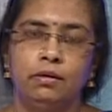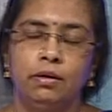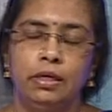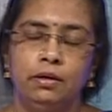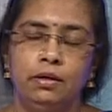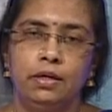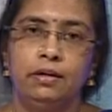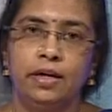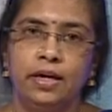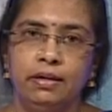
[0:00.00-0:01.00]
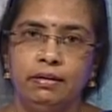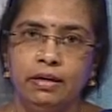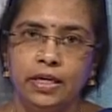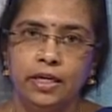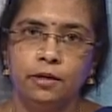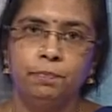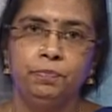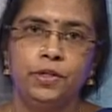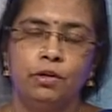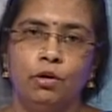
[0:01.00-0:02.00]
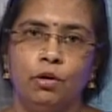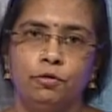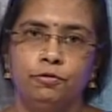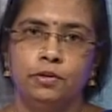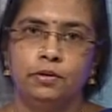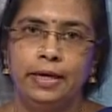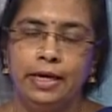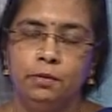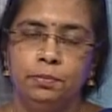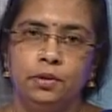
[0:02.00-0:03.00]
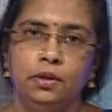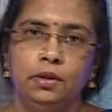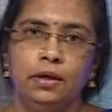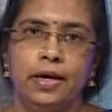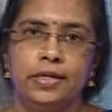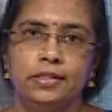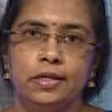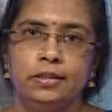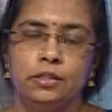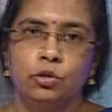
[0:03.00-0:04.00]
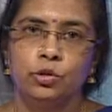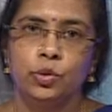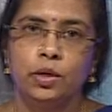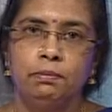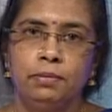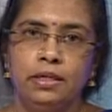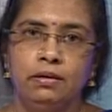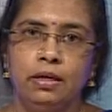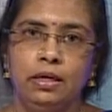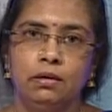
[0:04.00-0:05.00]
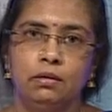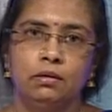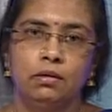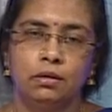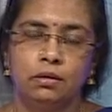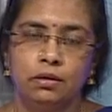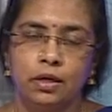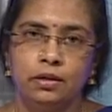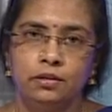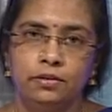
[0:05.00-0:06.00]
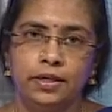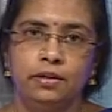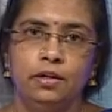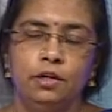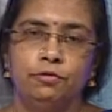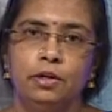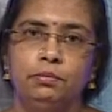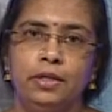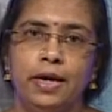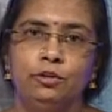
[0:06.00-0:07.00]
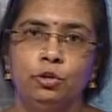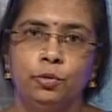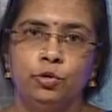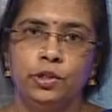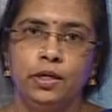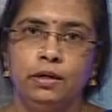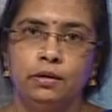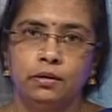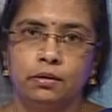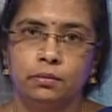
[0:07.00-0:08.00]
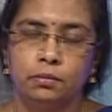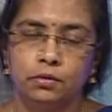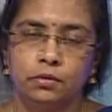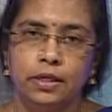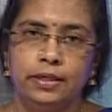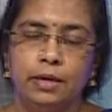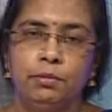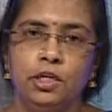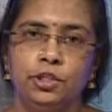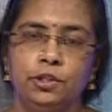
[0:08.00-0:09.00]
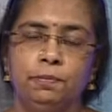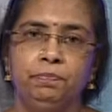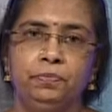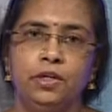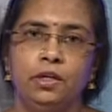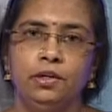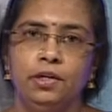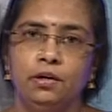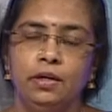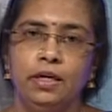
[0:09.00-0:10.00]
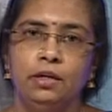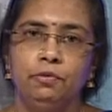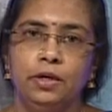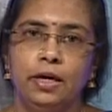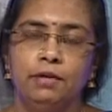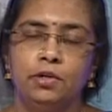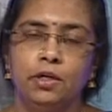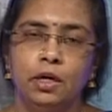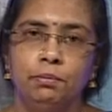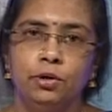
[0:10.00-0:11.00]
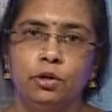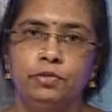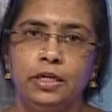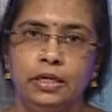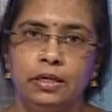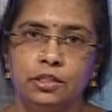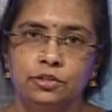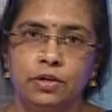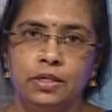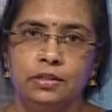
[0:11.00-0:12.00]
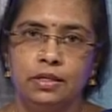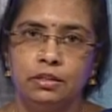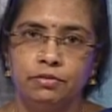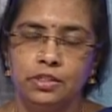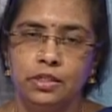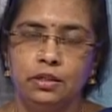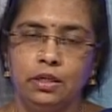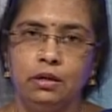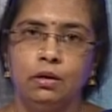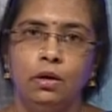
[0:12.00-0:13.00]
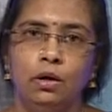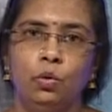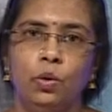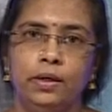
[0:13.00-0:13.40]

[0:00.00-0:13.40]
in dire need of help, as it is also completely under threat from the anthropogenic contamination. Here again we have a number of the industries in the vicinity who are